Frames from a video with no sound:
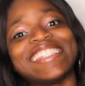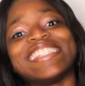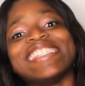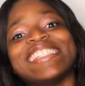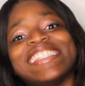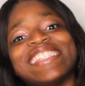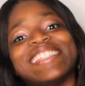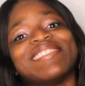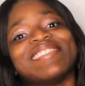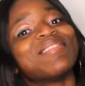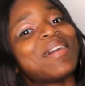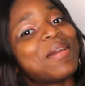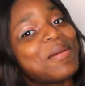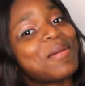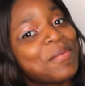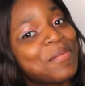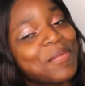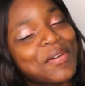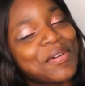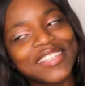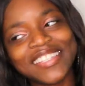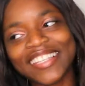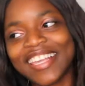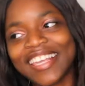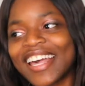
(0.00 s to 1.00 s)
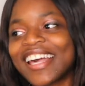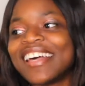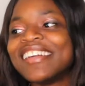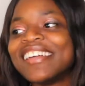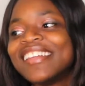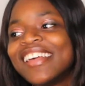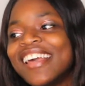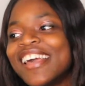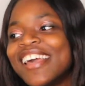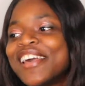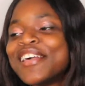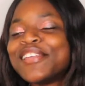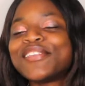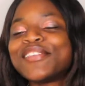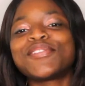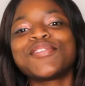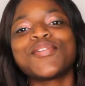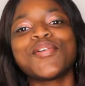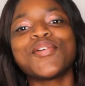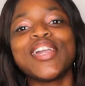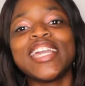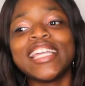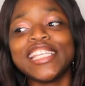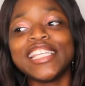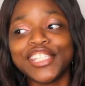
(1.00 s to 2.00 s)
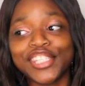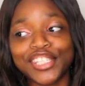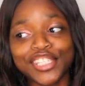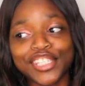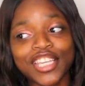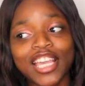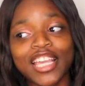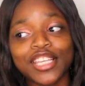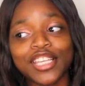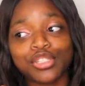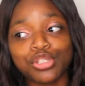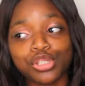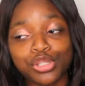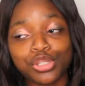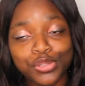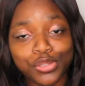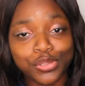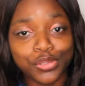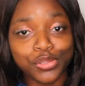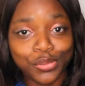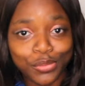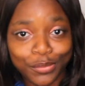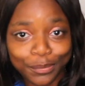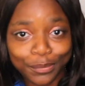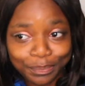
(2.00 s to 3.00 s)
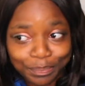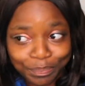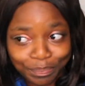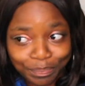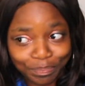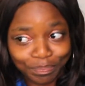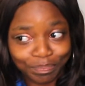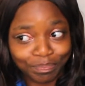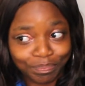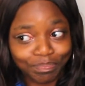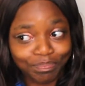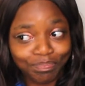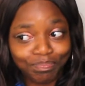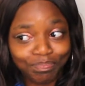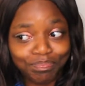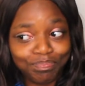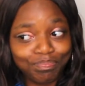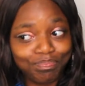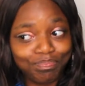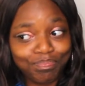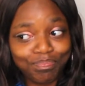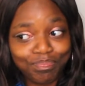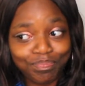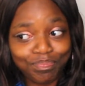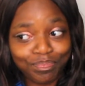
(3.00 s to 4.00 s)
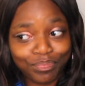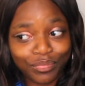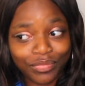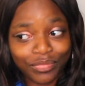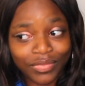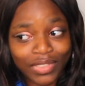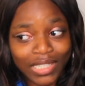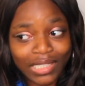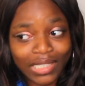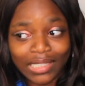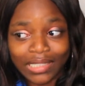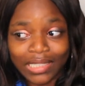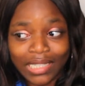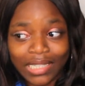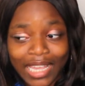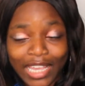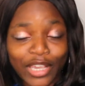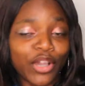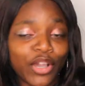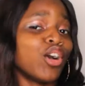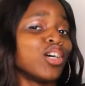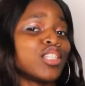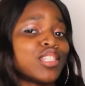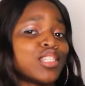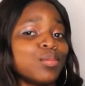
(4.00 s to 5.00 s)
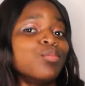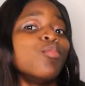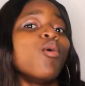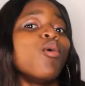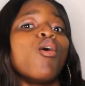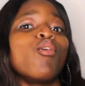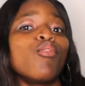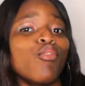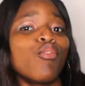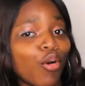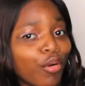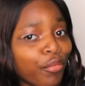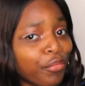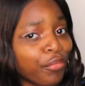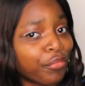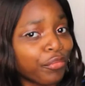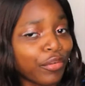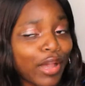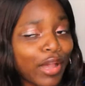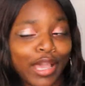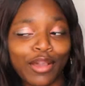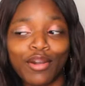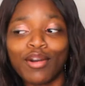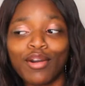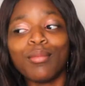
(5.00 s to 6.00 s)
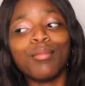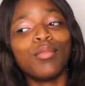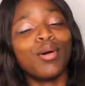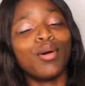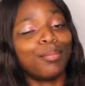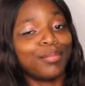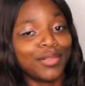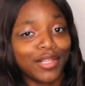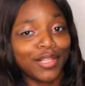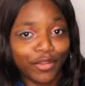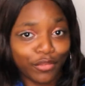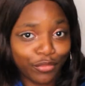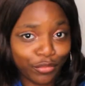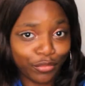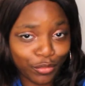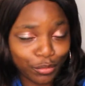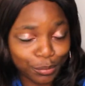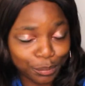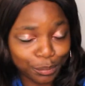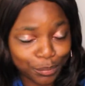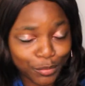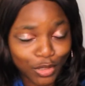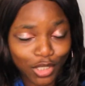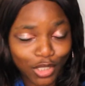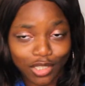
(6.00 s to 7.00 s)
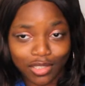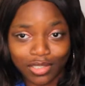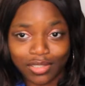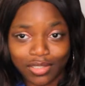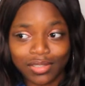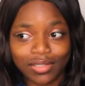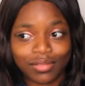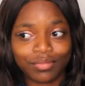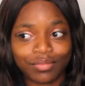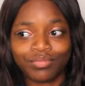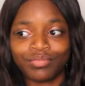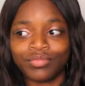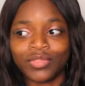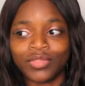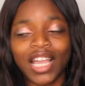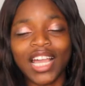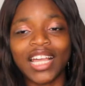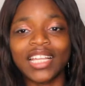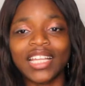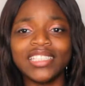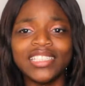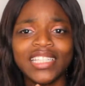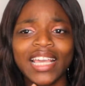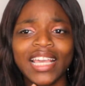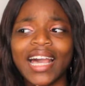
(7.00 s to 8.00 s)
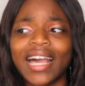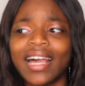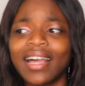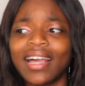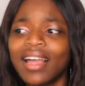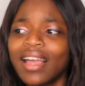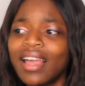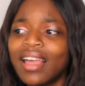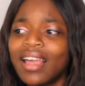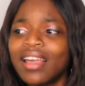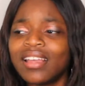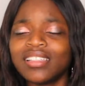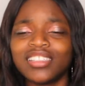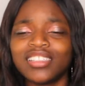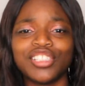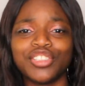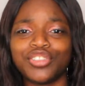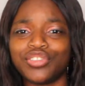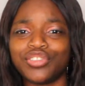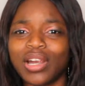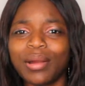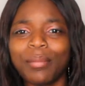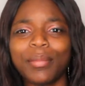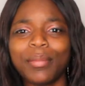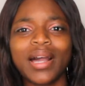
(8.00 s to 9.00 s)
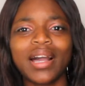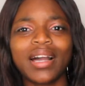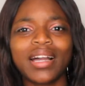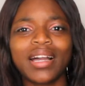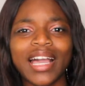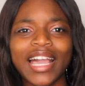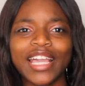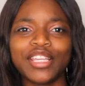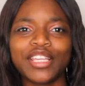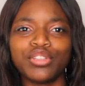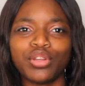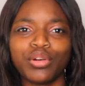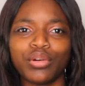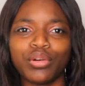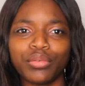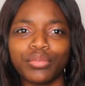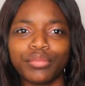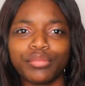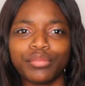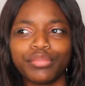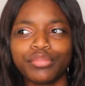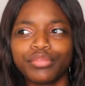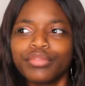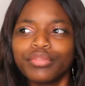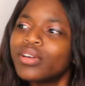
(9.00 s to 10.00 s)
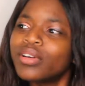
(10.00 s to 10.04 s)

since my report card. So in JS2, I got more rough, I got more playful because, and yeah, the drama kind of,